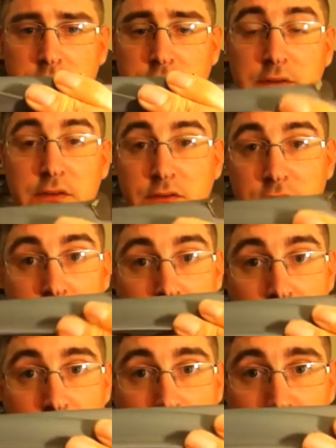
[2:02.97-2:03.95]
so this has took a
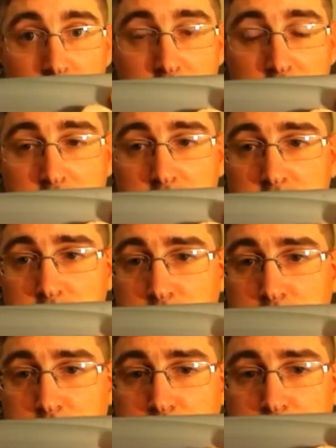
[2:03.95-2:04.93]
lot of work
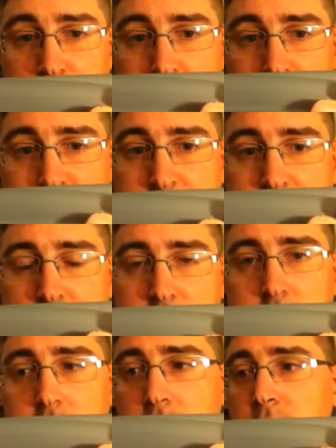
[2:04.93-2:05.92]
to get
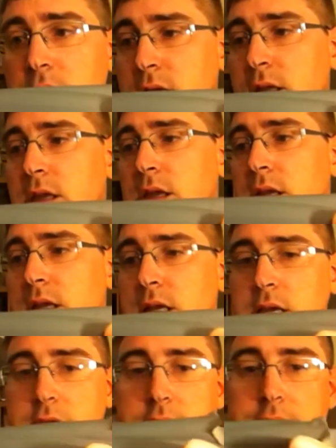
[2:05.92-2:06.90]
this far.
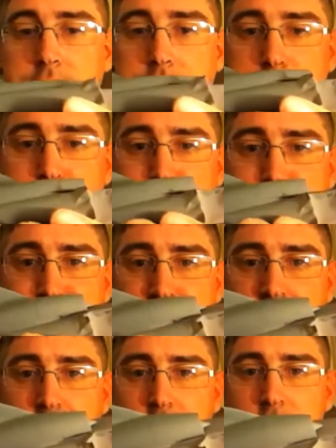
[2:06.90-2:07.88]
Uh,
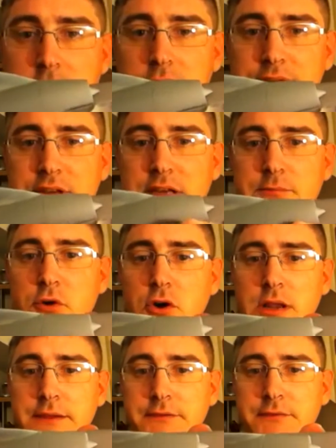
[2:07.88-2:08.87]
like I it's more
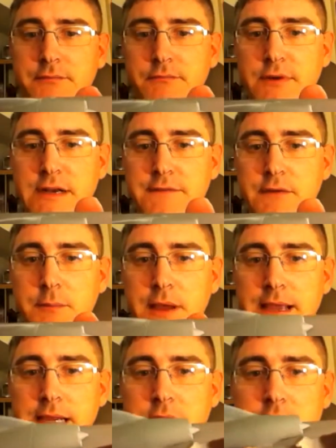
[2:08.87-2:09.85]
or less ready for
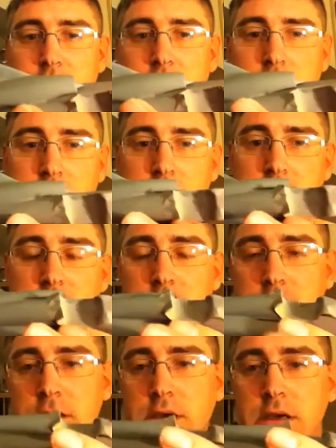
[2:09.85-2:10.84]
paint
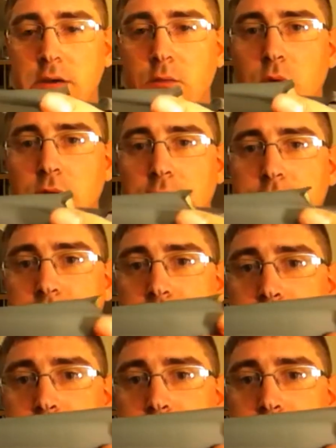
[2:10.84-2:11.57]
and what have